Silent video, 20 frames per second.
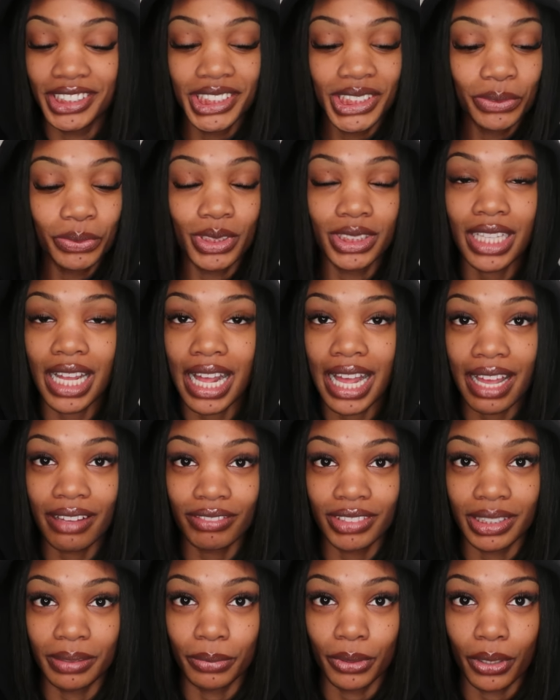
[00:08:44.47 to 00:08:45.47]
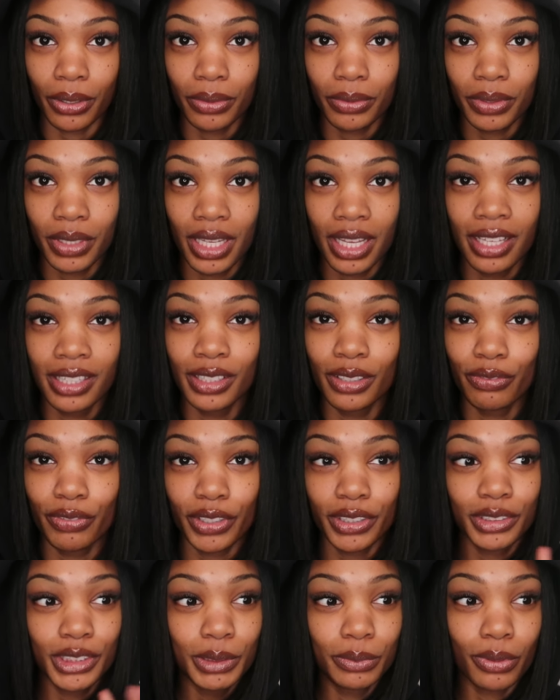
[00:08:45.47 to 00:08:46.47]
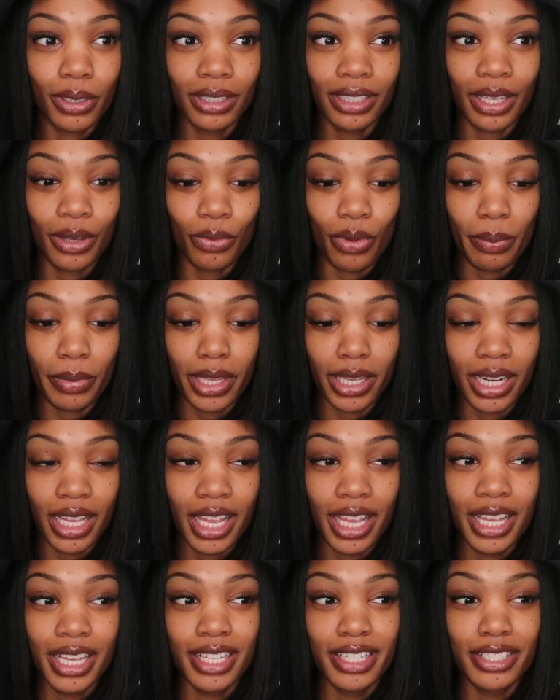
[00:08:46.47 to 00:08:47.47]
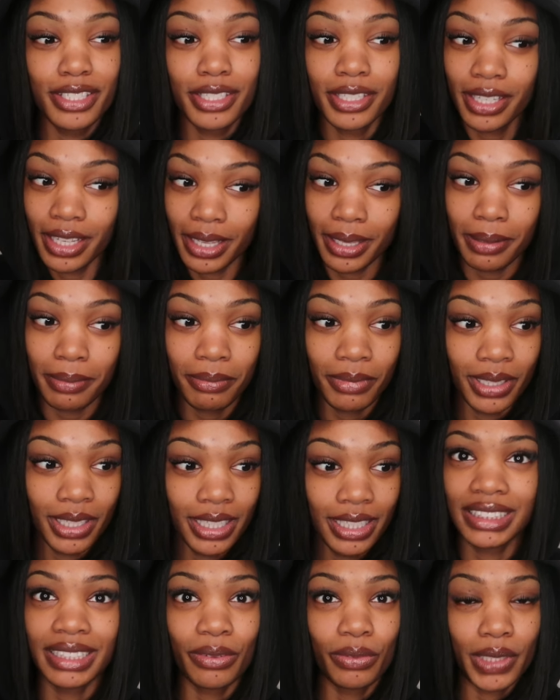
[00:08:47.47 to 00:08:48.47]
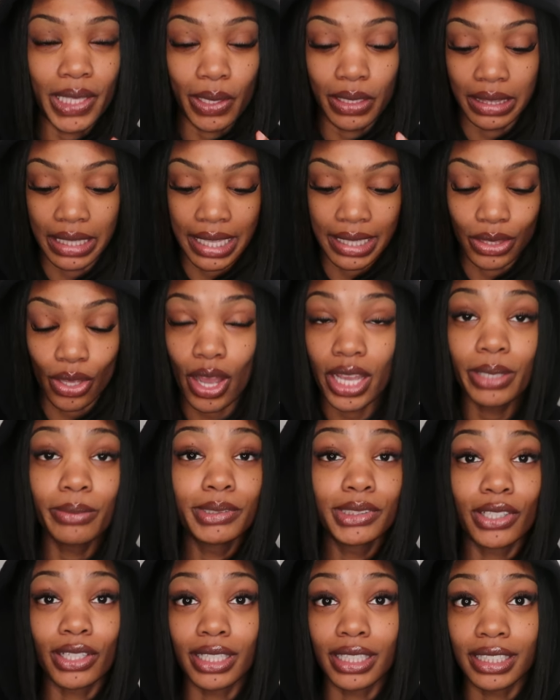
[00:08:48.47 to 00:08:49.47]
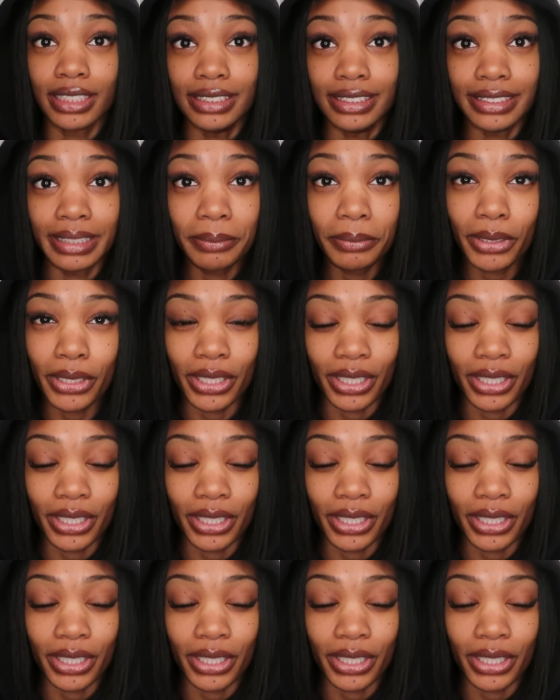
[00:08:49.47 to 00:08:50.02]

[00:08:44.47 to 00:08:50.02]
Jesus was not having it, bro. The Pharisees brought that woman to him because they, they, they thought he was going to condemn